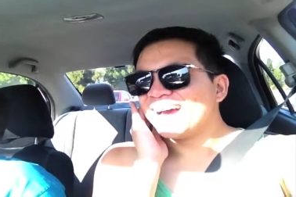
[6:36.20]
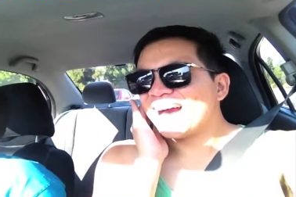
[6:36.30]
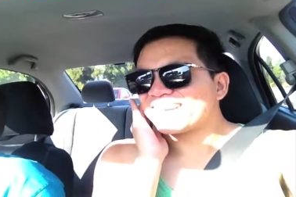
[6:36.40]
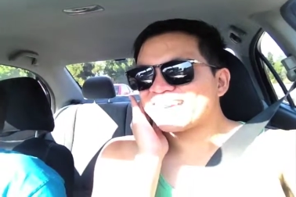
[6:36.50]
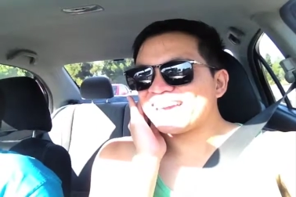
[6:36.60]

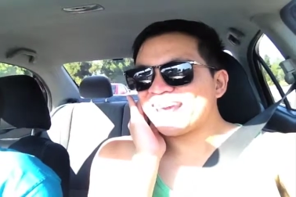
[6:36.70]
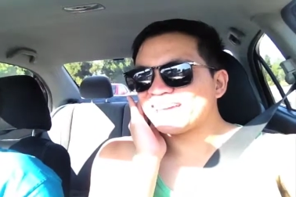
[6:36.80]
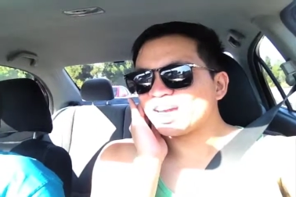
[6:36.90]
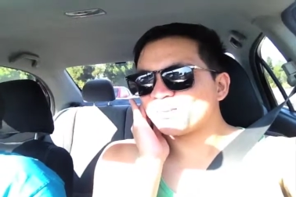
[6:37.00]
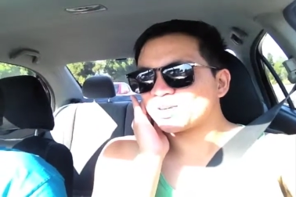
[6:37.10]
I can't
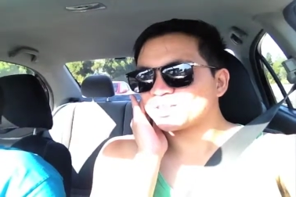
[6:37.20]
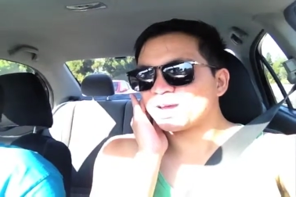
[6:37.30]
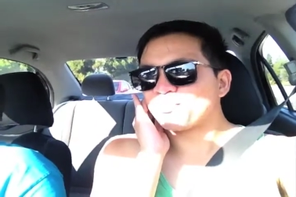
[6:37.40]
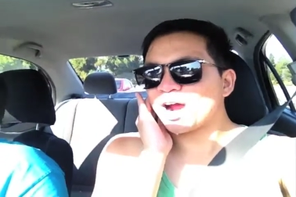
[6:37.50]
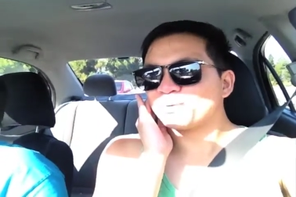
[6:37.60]
hang up because
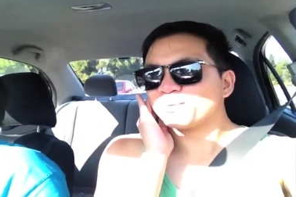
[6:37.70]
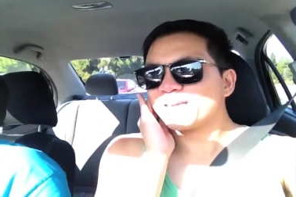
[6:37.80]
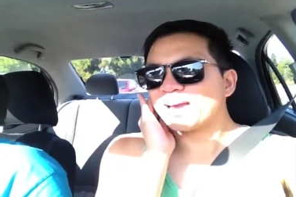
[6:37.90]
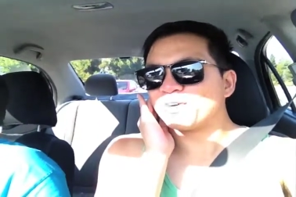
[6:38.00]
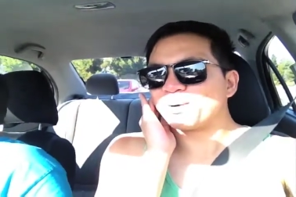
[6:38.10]
I
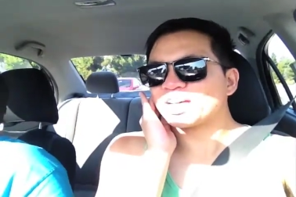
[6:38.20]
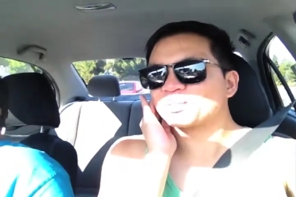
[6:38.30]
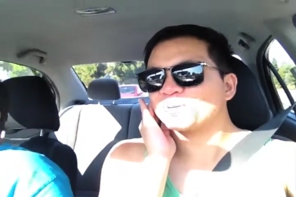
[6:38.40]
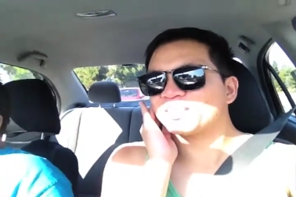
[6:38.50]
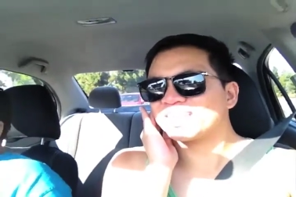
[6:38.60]
probably have a
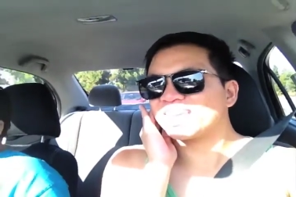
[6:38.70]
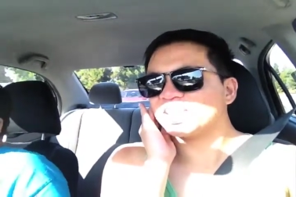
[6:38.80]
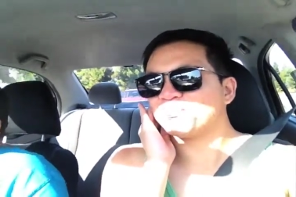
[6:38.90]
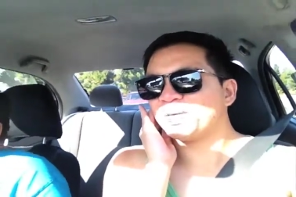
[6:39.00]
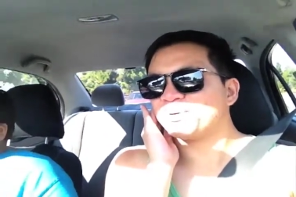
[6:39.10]
possibility of
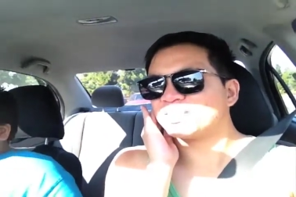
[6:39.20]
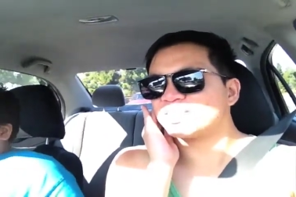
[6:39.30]
getting pee-pee